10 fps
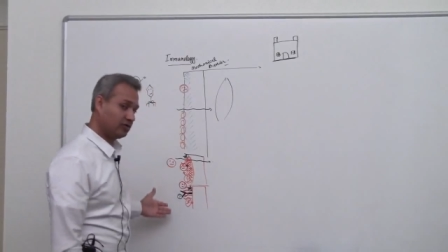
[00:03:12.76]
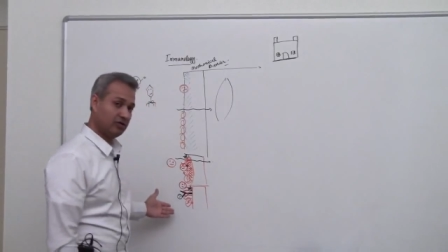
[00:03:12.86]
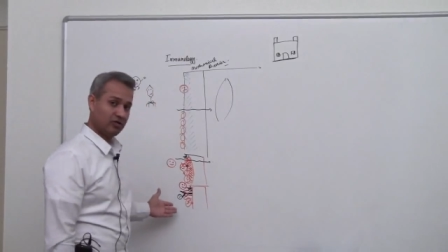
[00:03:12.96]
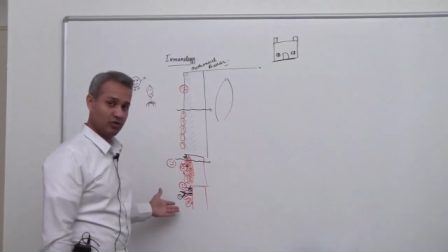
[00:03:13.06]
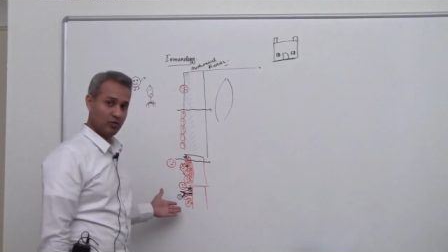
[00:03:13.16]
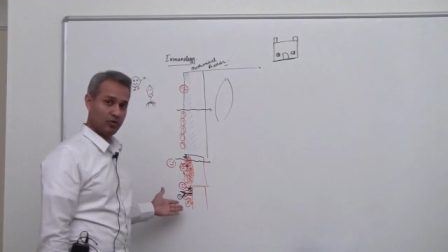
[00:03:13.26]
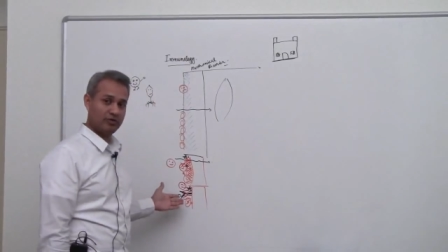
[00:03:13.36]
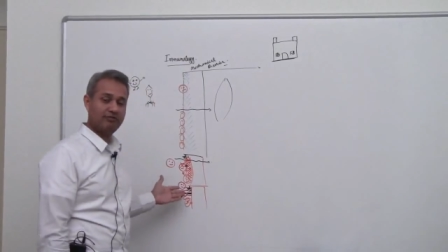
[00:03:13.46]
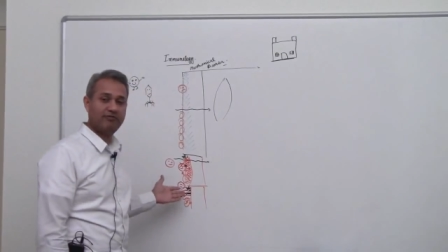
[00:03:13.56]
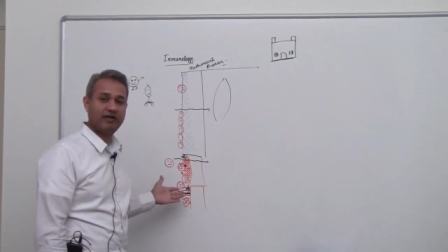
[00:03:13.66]
out
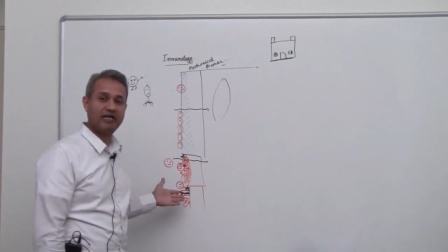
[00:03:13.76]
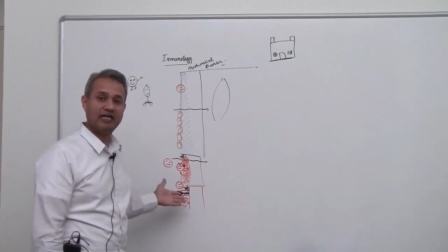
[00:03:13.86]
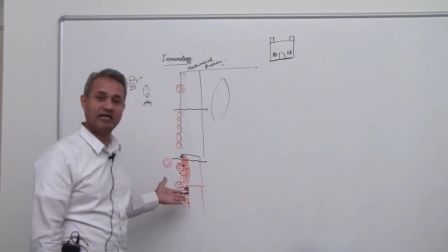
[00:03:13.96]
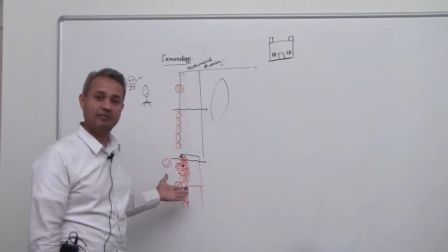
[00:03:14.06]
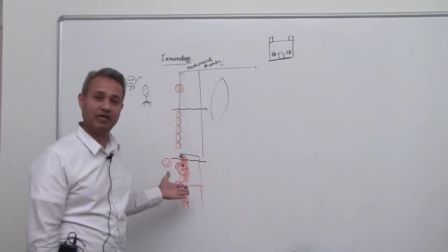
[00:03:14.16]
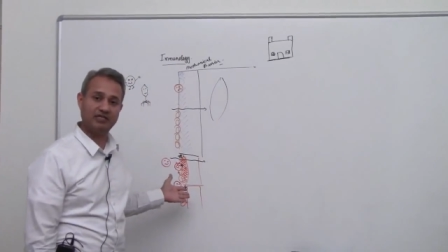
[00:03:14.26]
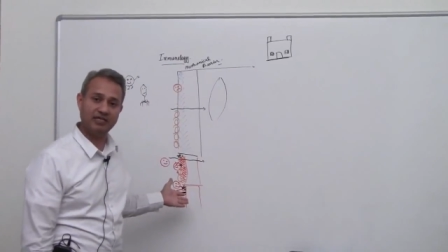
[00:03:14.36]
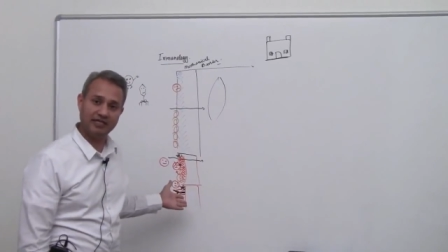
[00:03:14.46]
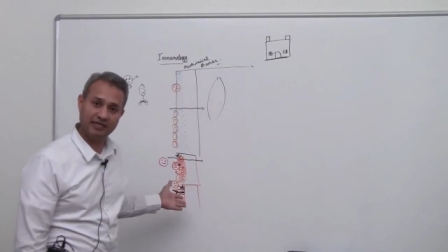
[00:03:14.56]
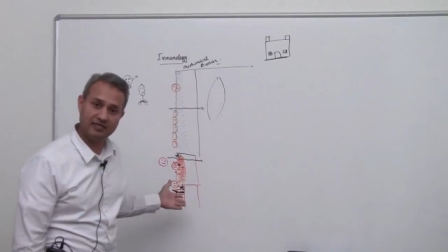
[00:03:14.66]
those friendly
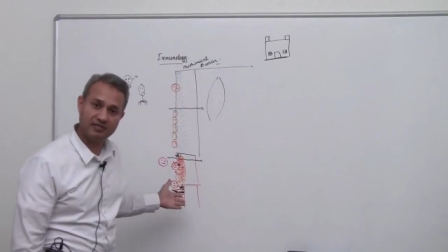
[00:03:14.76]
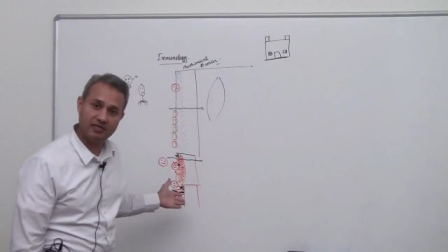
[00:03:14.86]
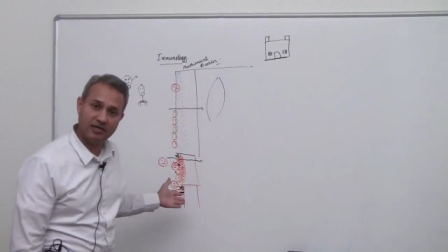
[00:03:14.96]
bacteria.